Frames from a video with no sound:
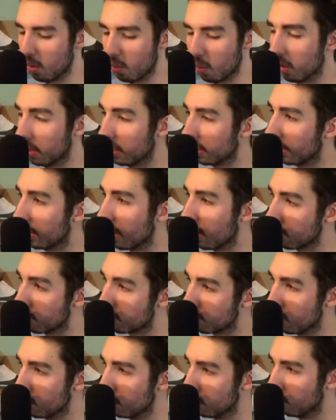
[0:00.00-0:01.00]
we're going to go
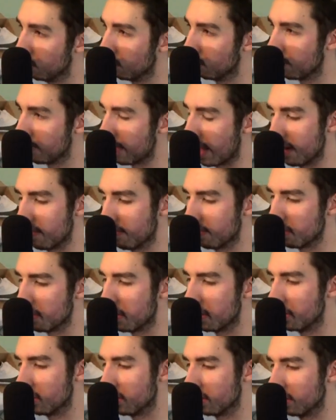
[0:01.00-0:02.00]
through that
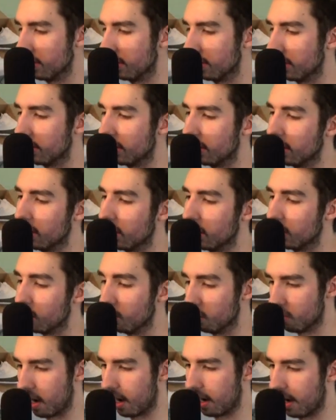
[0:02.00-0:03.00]
information
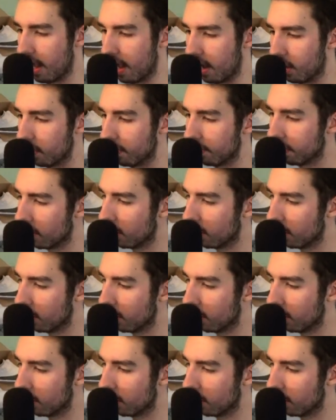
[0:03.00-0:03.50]
right now.